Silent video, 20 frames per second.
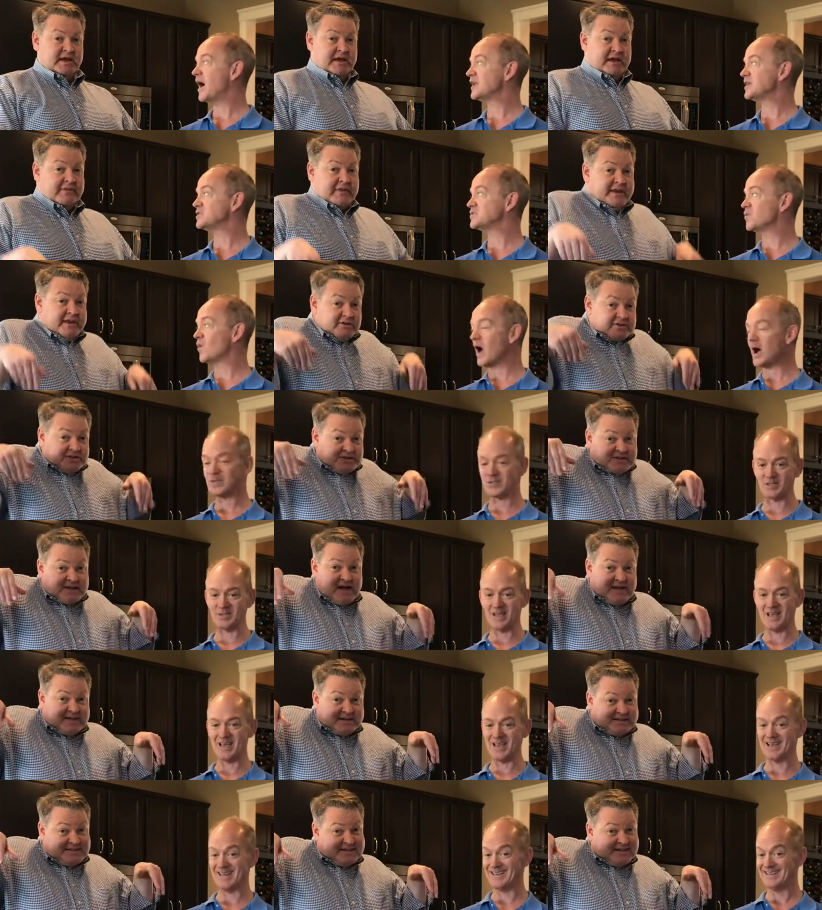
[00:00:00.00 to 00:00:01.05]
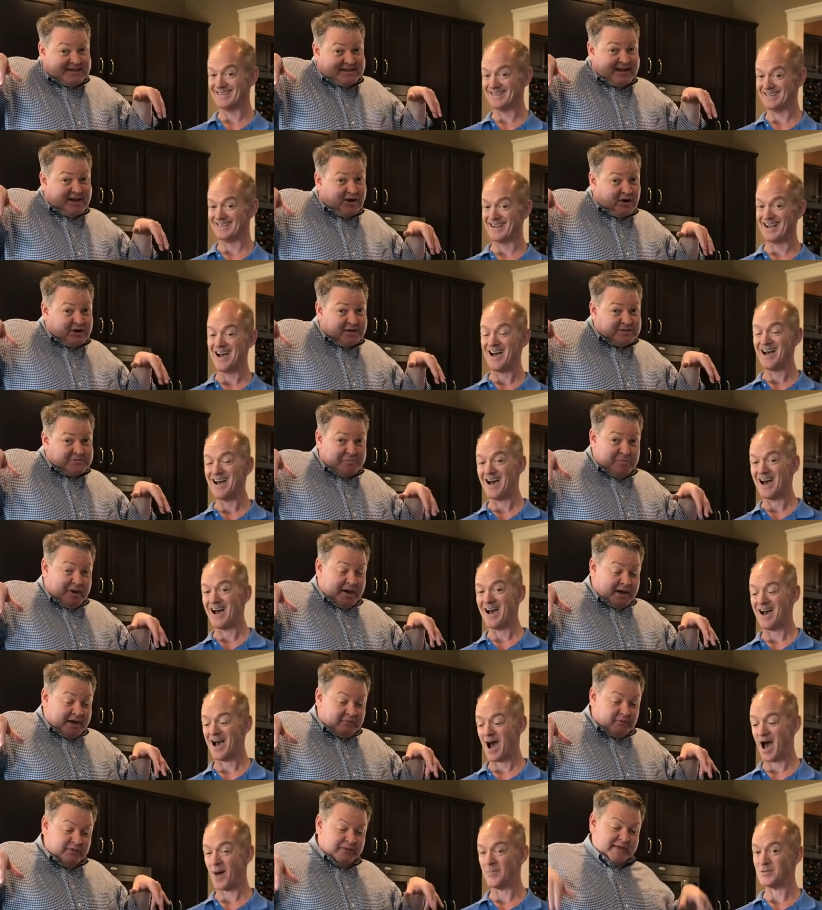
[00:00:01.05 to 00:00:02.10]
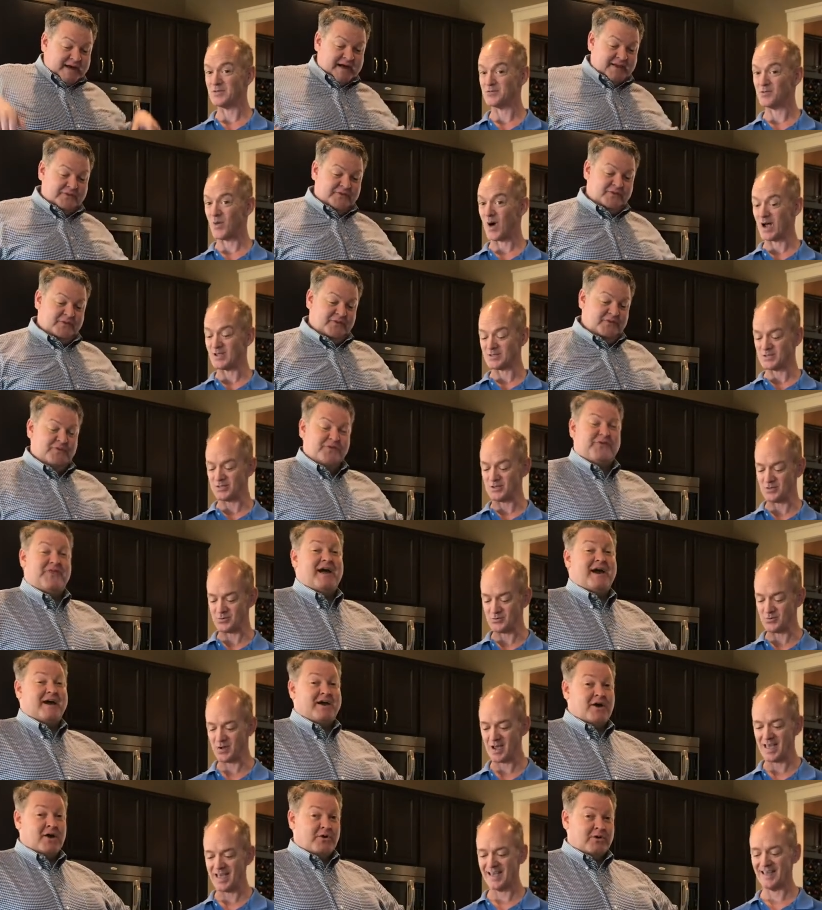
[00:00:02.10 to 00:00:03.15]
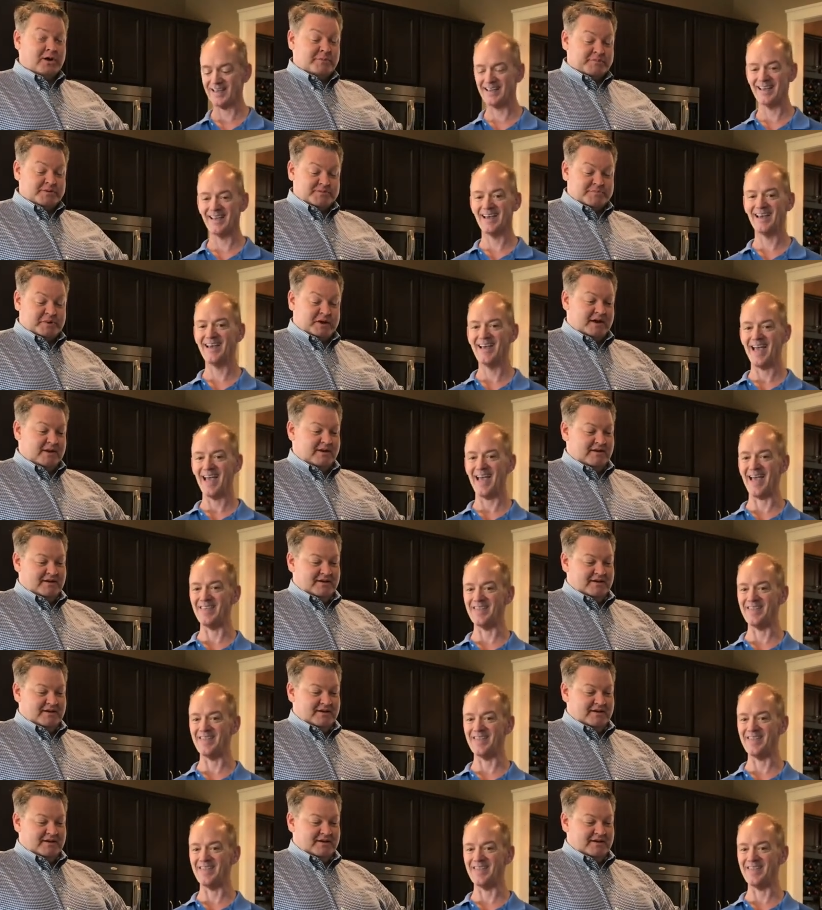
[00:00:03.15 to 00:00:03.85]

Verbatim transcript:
Speaker 1: on his and then just kind of sit there on his butt, up his that, wazoo, with that cone up his butt,